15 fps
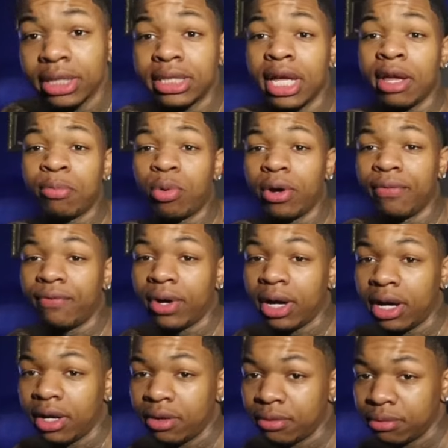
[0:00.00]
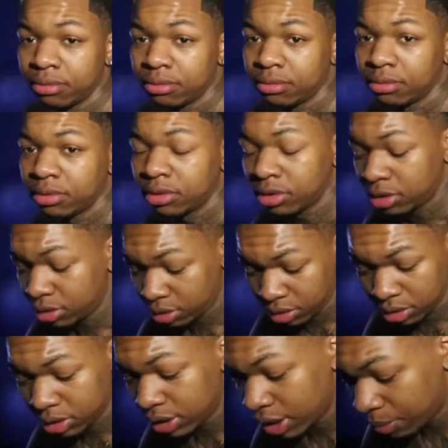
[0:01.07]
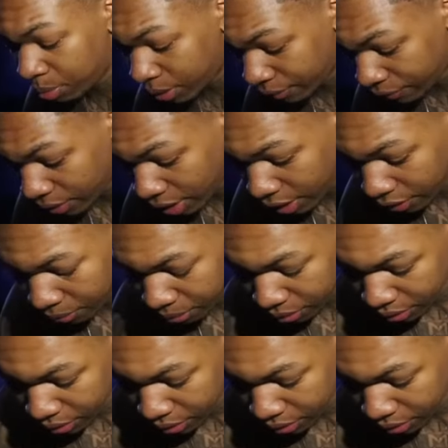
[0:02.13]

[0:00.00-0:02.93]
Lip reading: get this to 8.5. It's an 8.5,